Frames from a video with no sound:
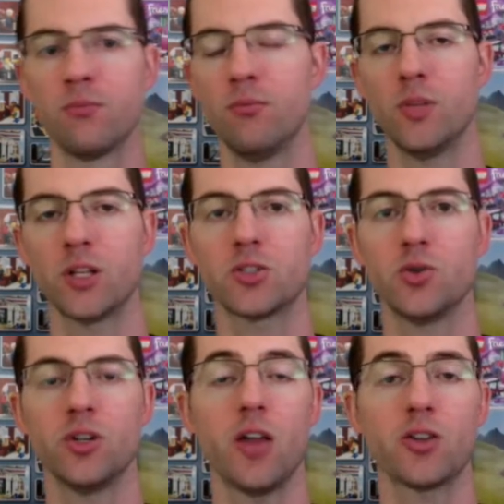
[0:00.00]
Let's do
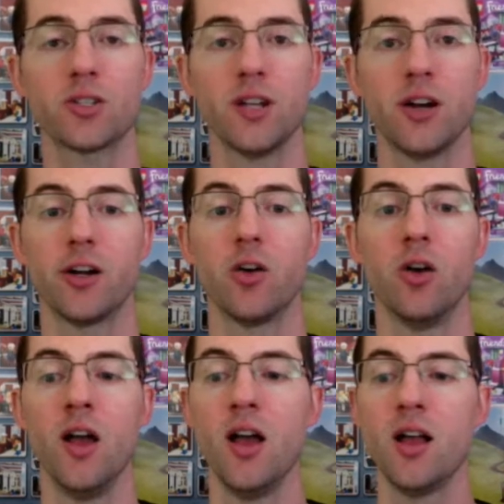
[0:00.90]
another scenario.
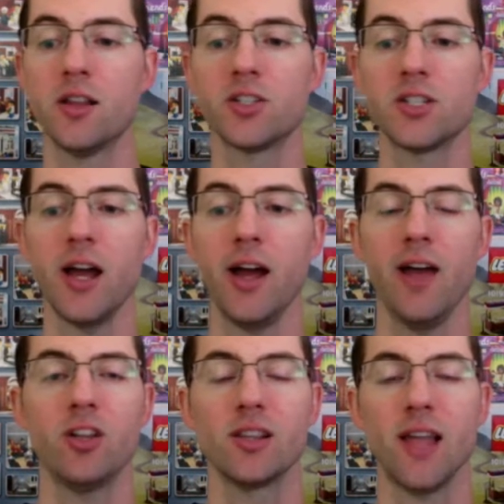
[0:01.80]
Let's say I have
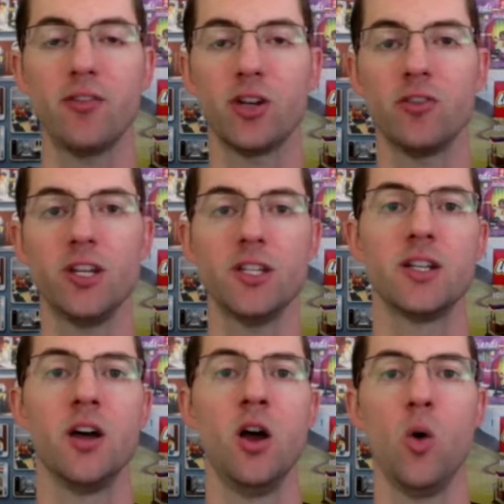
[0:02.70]
11 of these
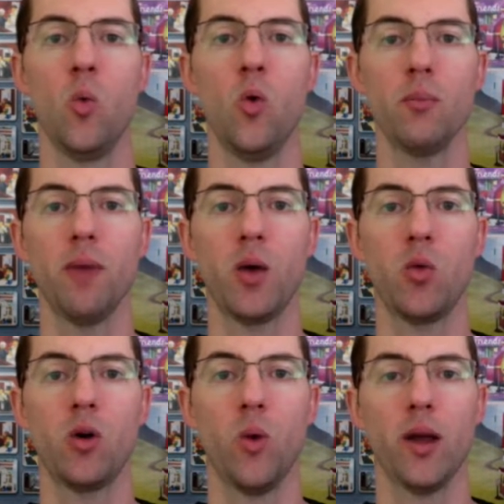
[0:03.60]

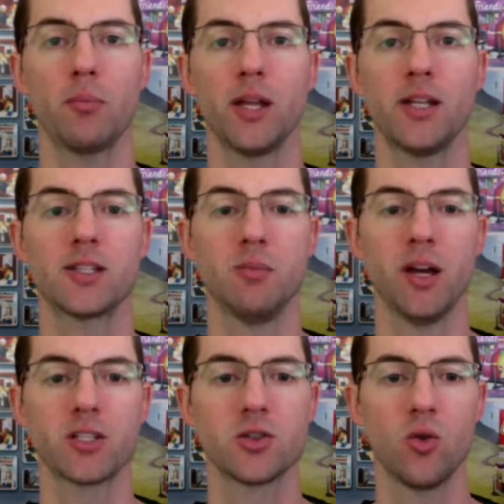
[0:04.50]
1x1 white plates in my
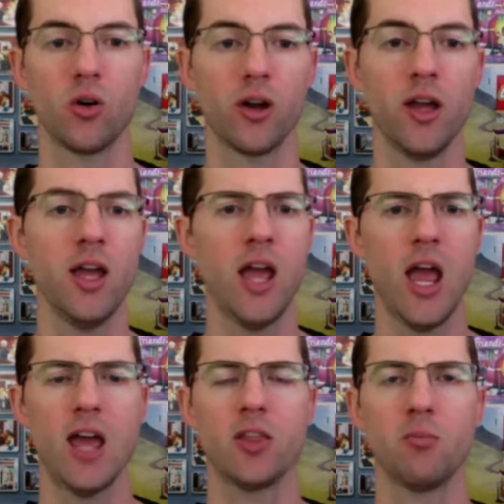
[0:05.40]
store
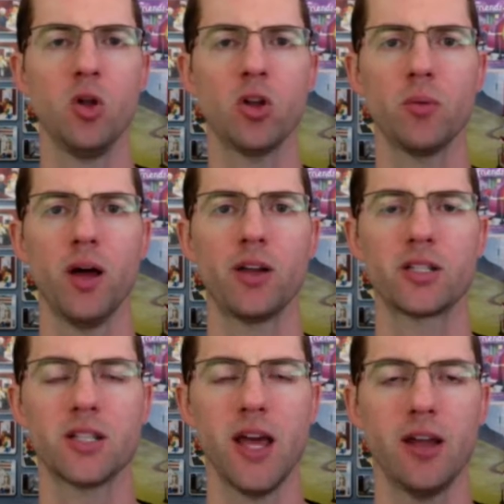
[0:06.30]
and the bulk amount is
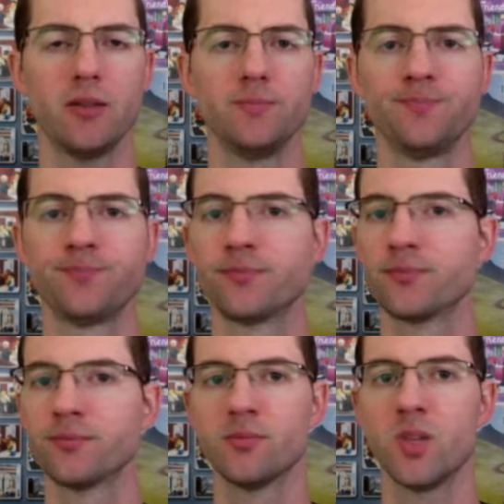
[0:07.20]
10.
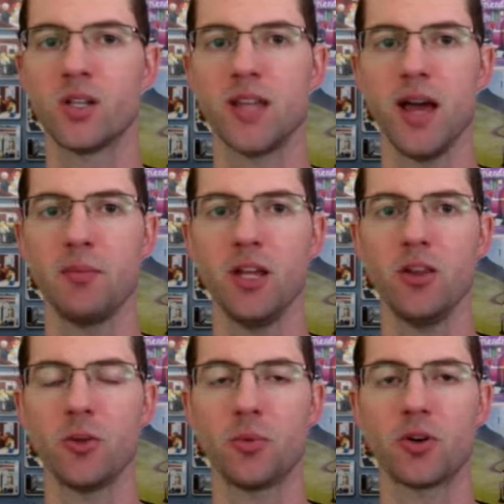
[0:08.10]
Does that mean that
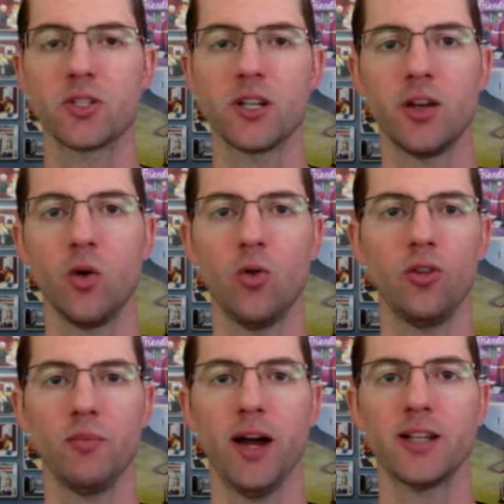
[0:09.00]
the person can only
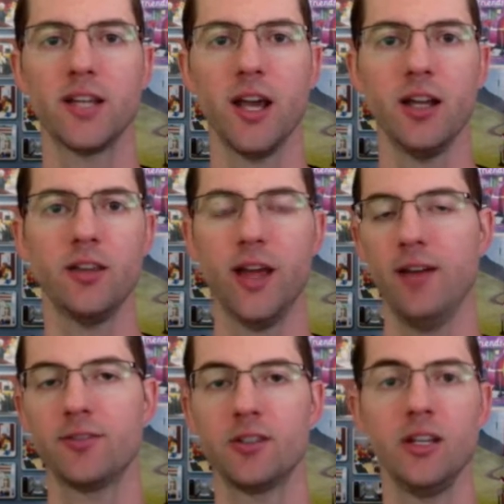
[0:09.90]
buy 10 and they
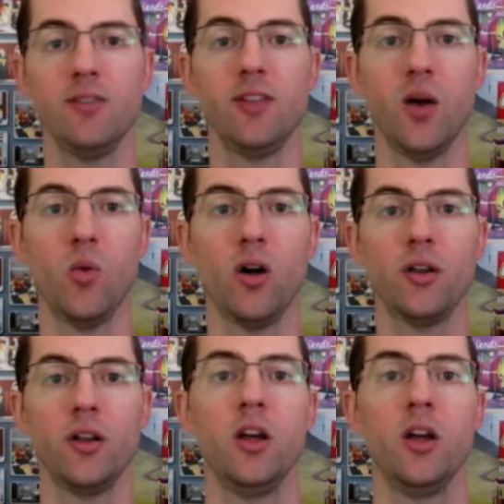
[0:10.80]
have to leave that one?